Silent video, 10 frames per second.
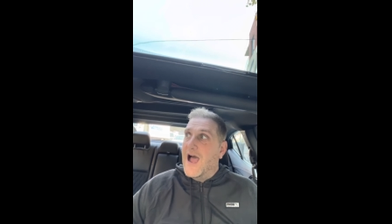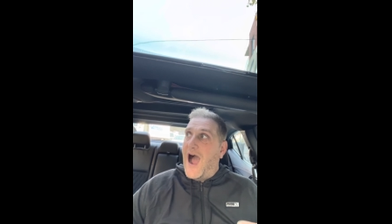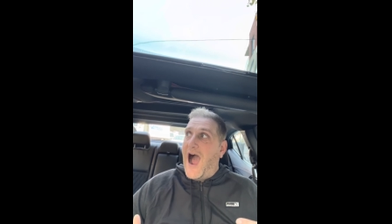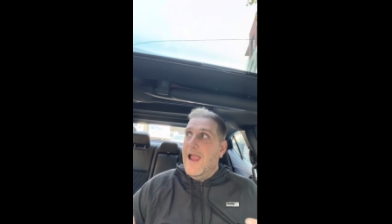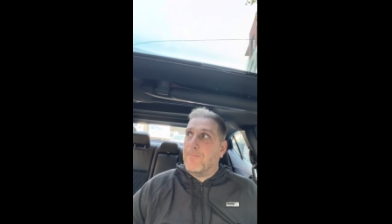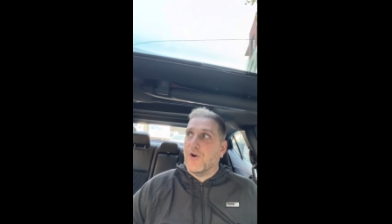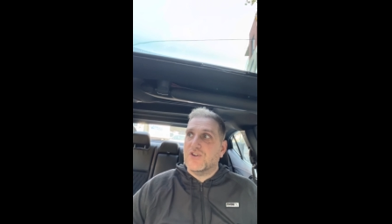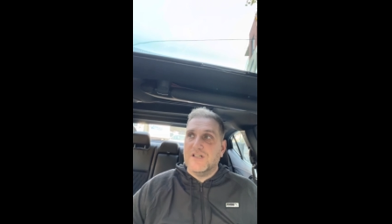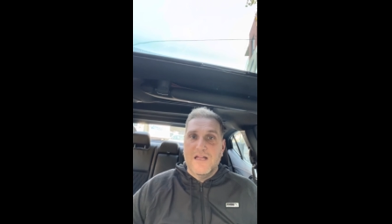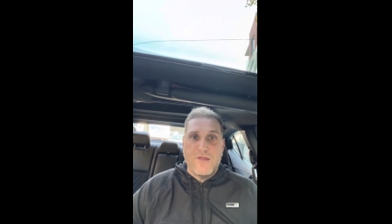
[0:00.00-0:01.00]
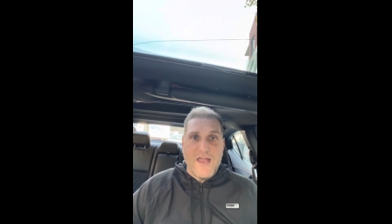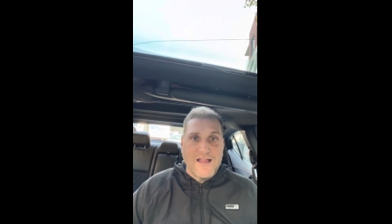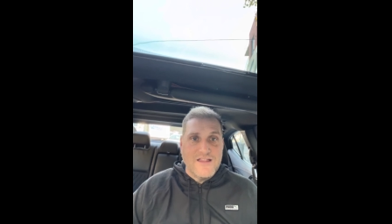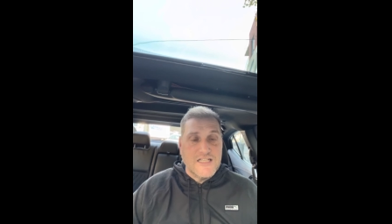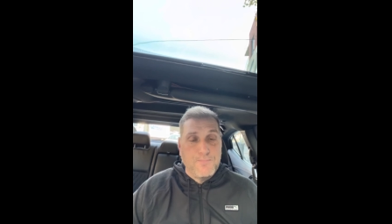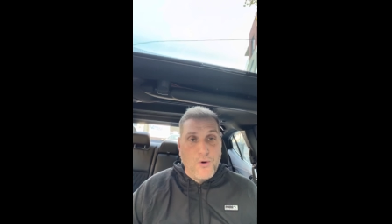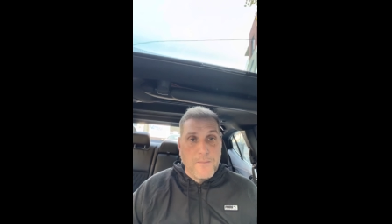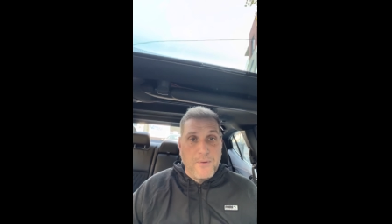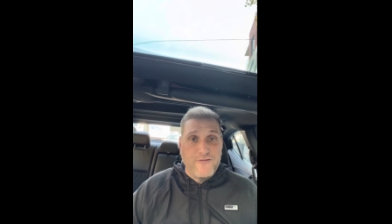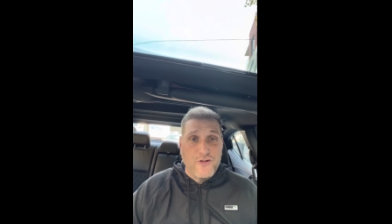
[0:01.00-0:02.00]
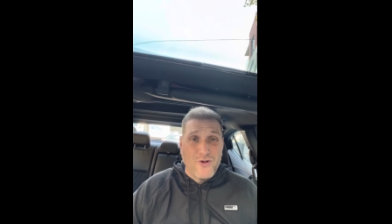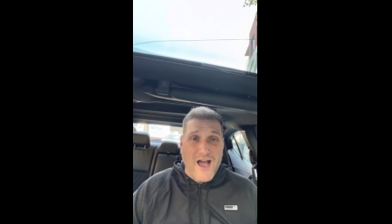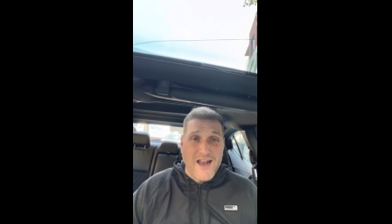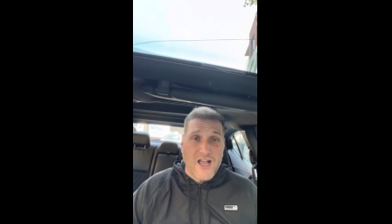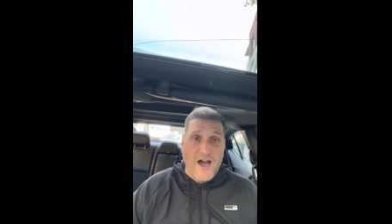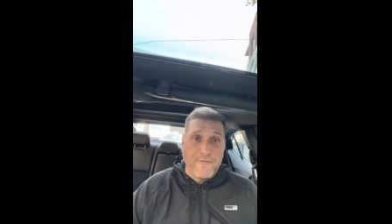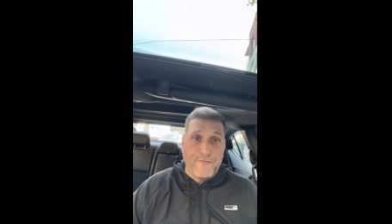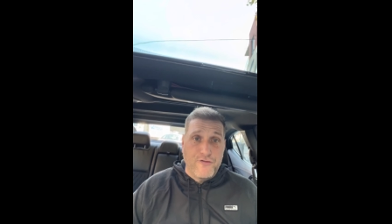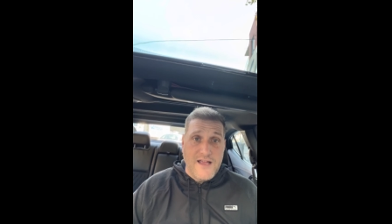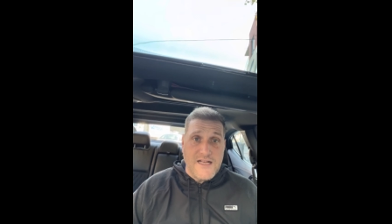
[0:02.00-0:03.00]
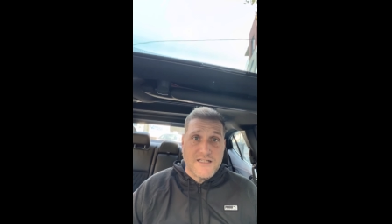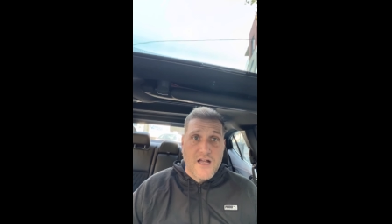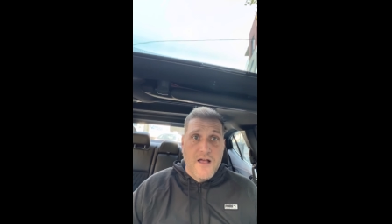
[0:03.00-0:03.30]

I personally think at this point, Buffalo kind of got fleeced.